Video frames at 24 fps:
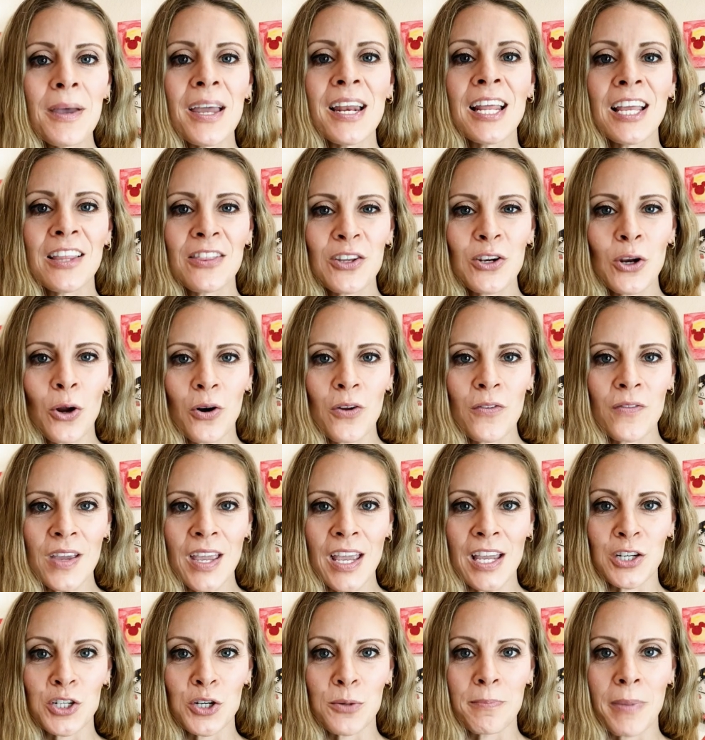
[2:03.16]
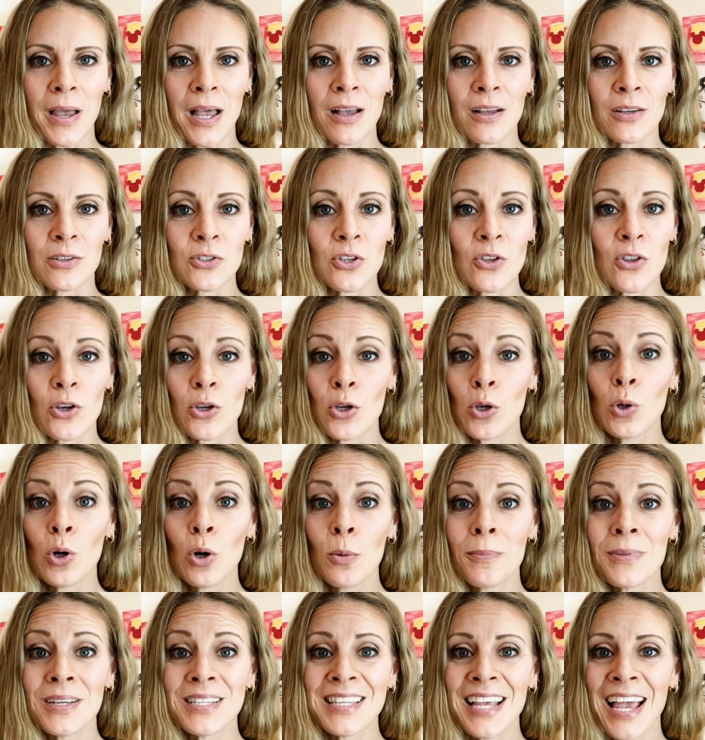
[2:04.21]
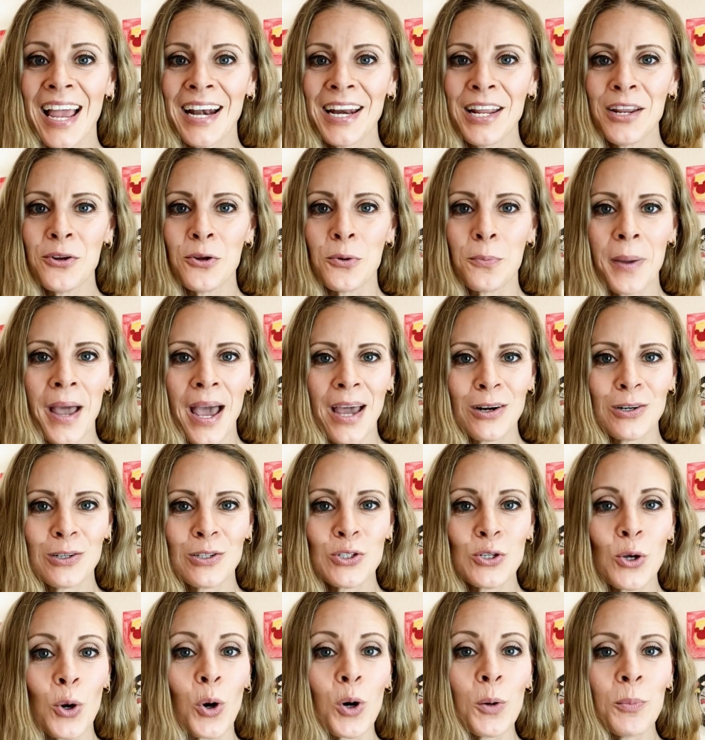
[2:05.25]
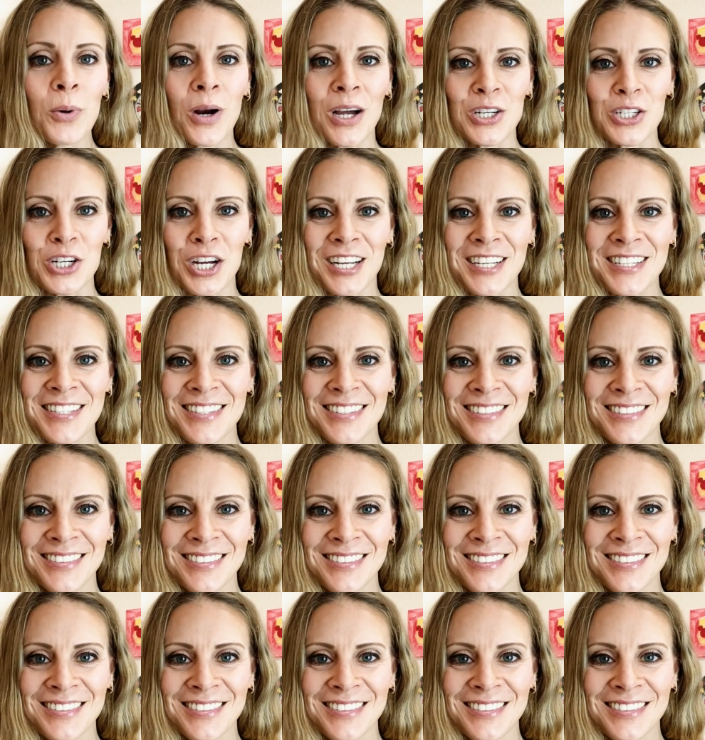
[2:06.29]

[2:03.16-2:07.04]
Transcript: and hit the notification bell so that you don't miss any new patterns or projects.